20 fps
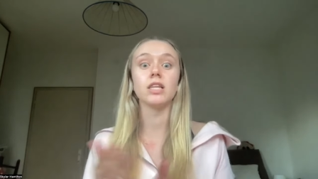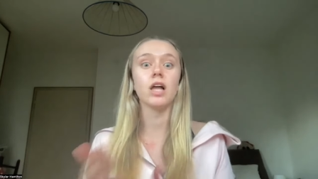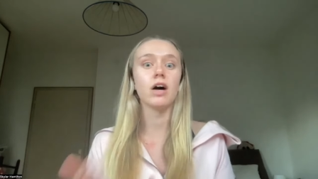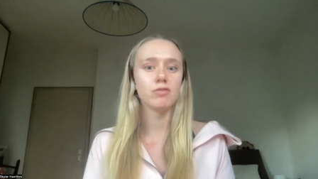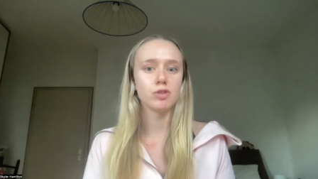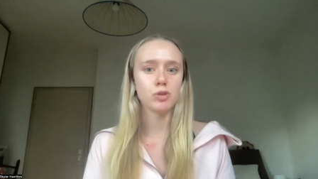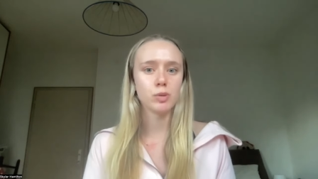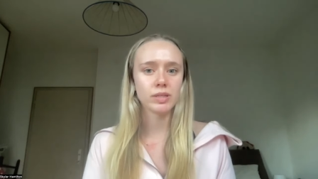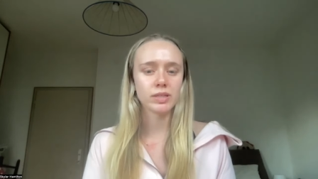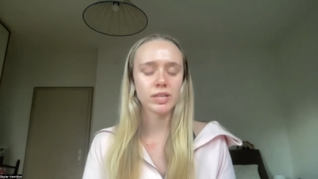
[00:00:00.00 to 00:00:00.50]

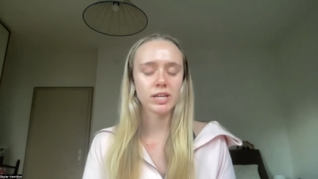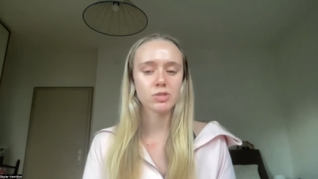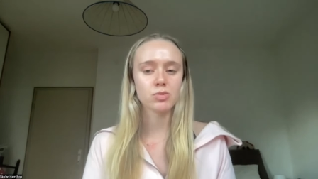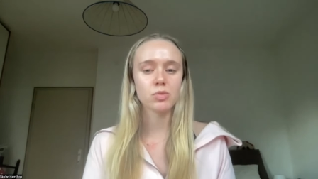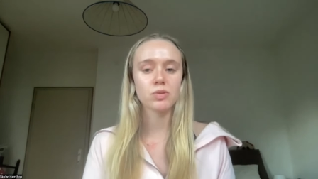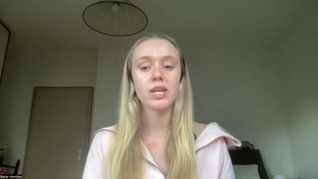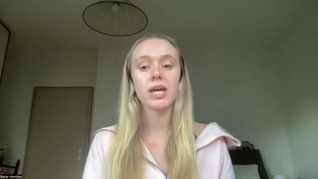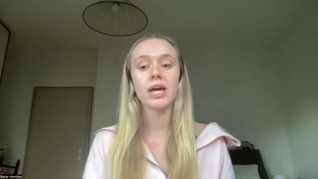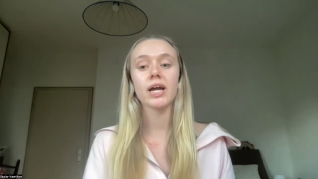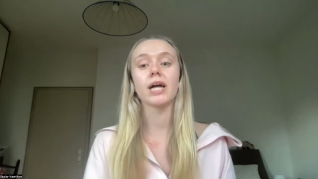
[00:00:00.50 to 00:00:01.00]
love doing things
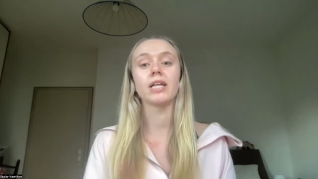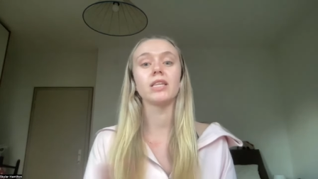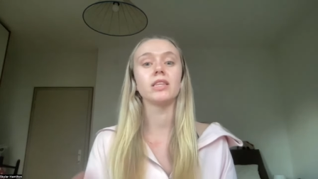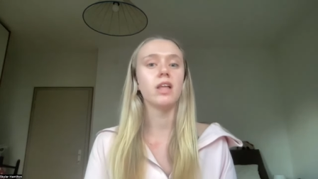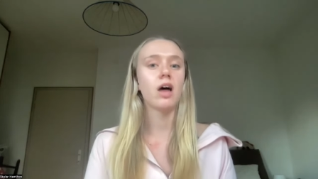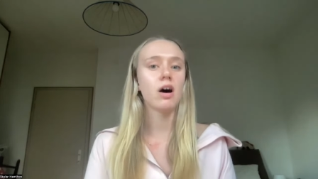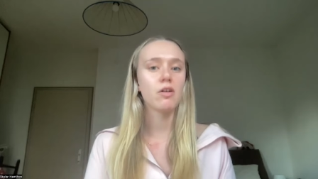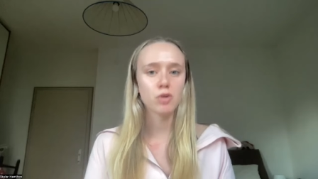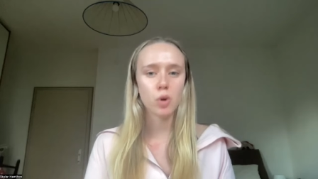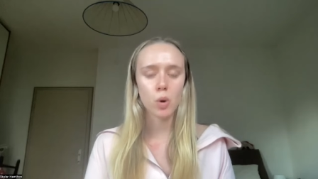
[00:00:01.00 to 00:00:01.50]
with nick i
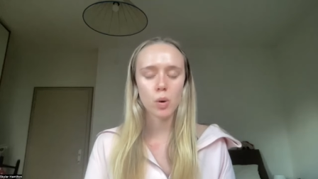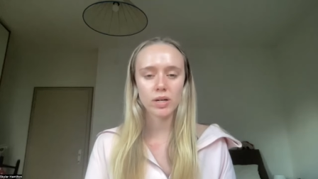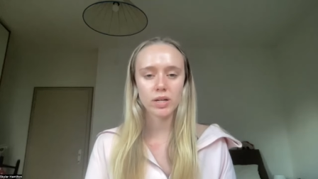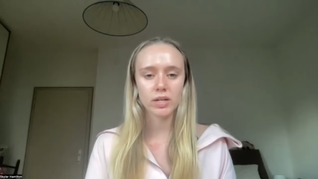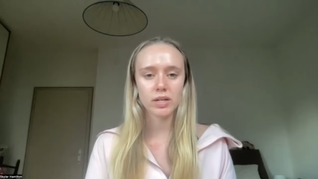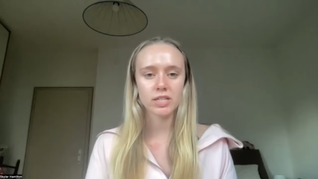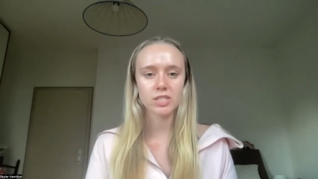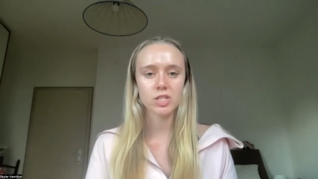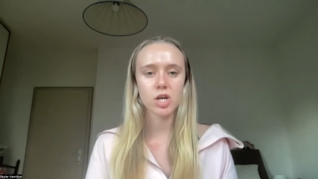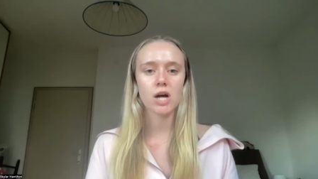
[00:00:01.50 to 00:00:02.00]
love going to
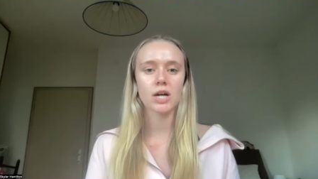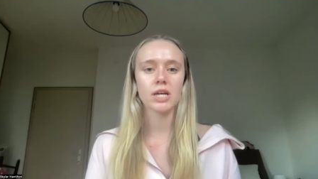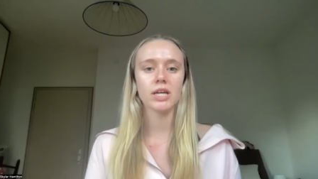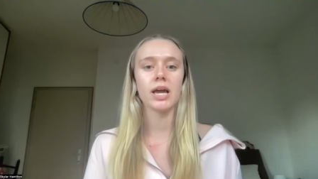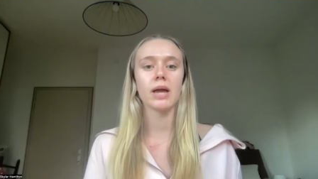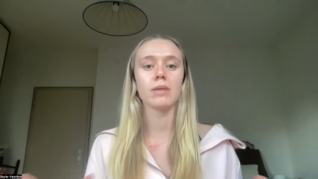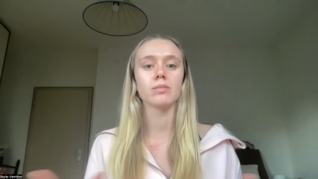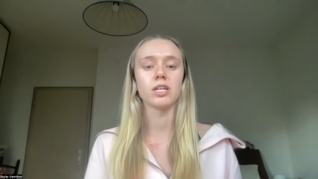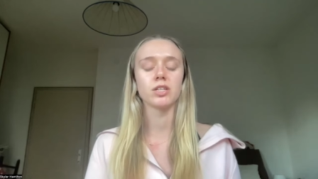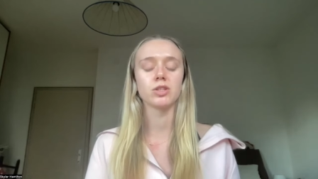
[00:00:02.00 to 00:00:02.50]
nick's hockey
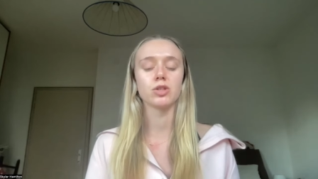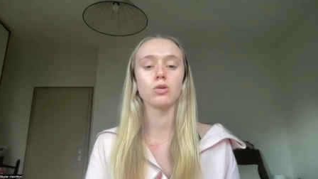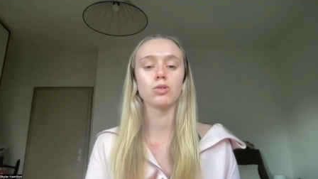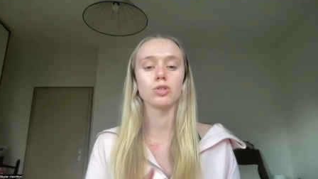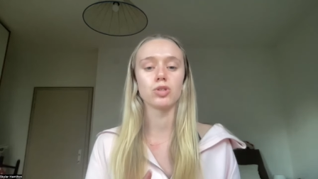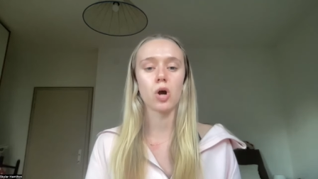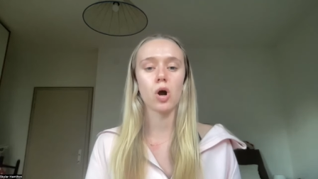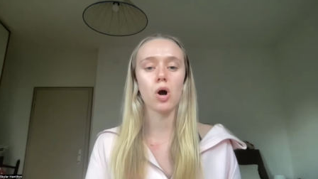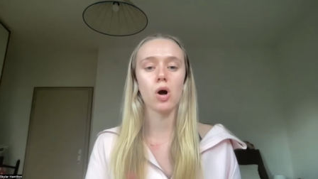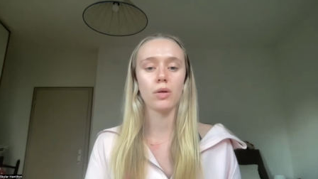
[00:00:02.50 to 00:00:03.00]
games like those
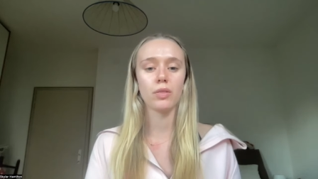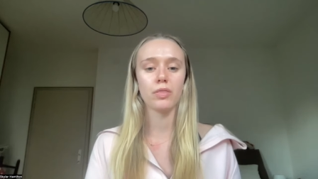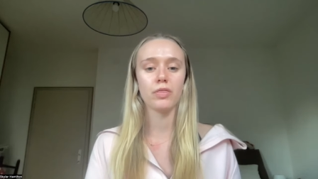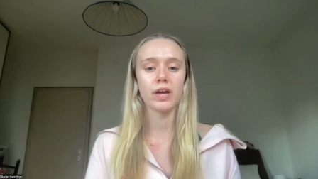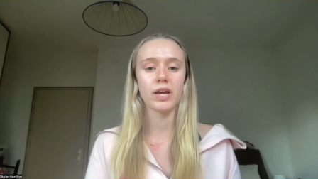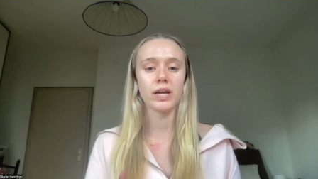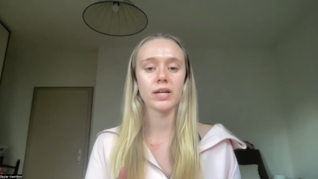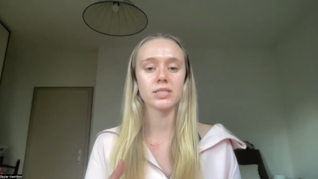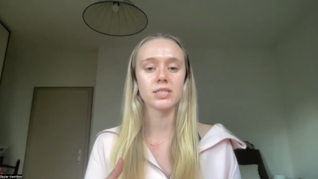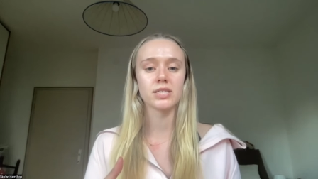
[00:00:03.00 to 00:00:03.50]
are all
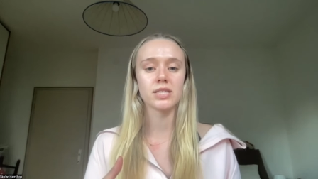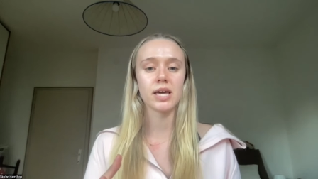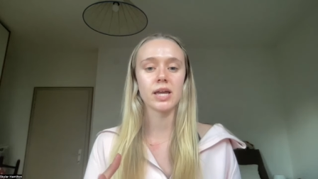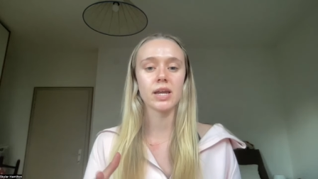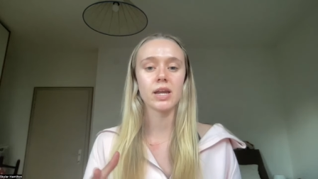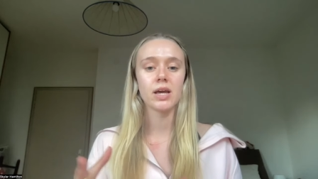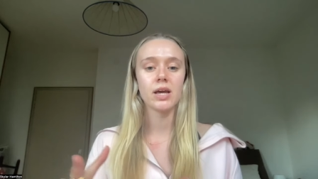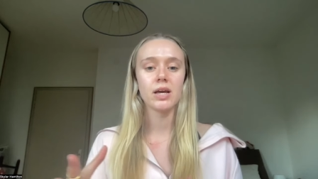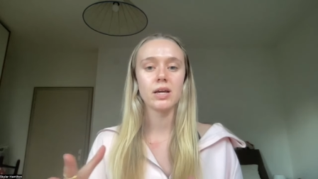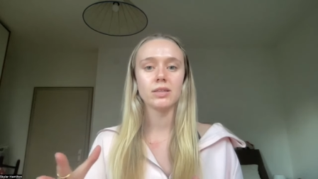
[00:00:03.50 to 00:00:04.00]
things
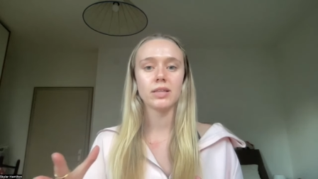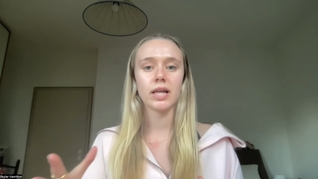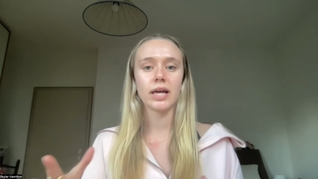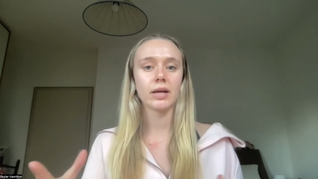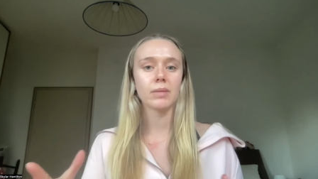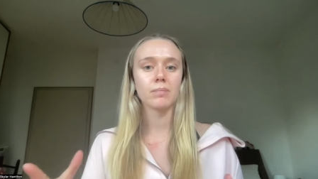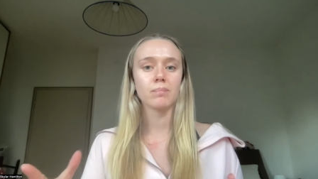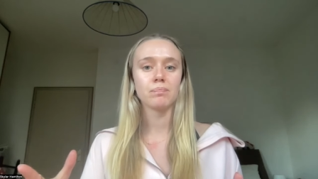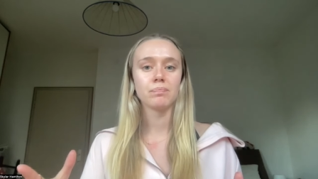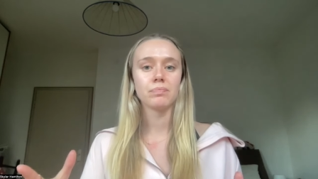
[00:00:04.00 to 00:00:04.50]
that
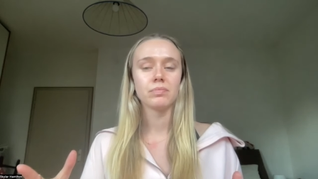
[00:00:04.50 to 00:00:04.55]
like